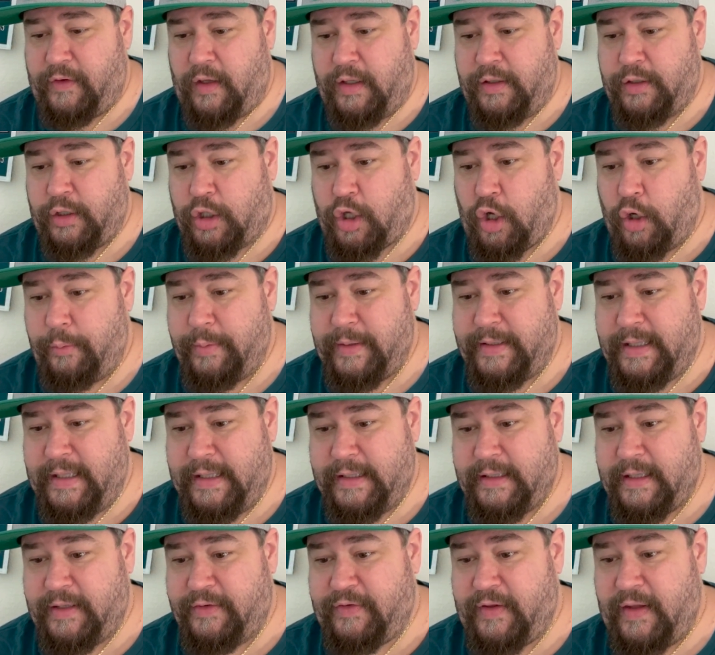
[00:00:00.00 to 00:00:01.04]
Uh, Nakobe
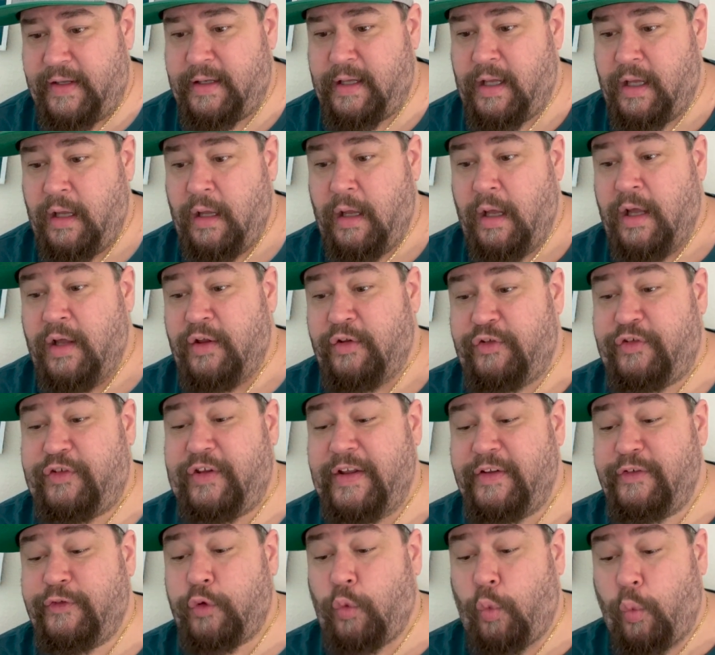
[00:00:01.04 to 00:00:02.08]
Dean. They said,
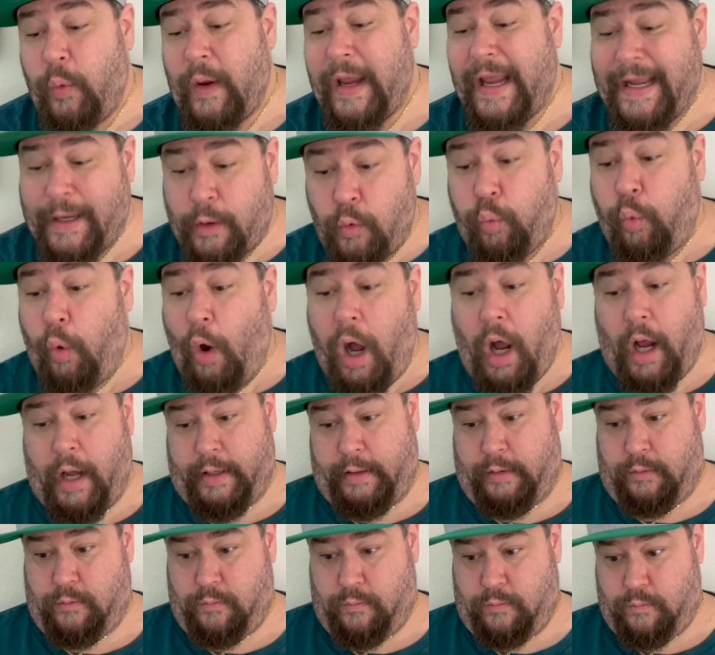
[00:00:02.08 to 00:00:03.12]
since week one,